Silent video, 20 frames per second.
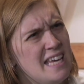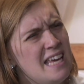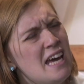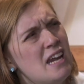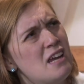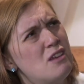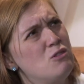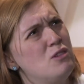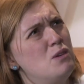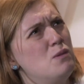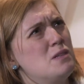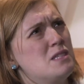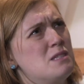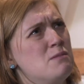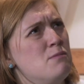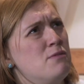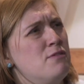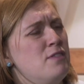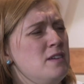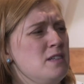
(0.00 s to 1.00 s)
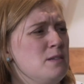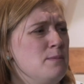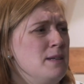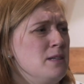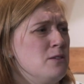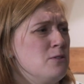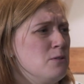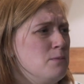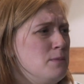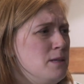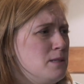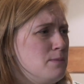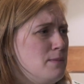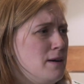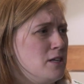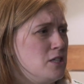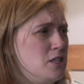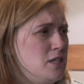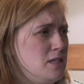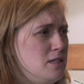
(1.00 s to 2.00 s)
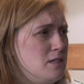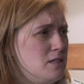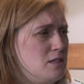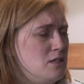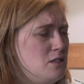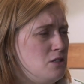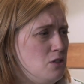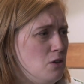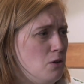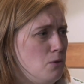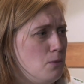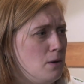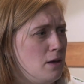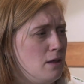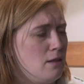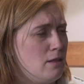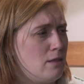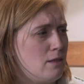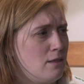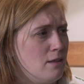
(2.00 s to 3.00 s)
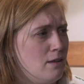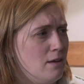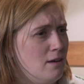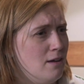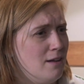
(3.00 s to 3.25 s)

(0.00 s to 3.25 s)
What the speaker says: Yeah, I thought there was some fundamental mismatches to do with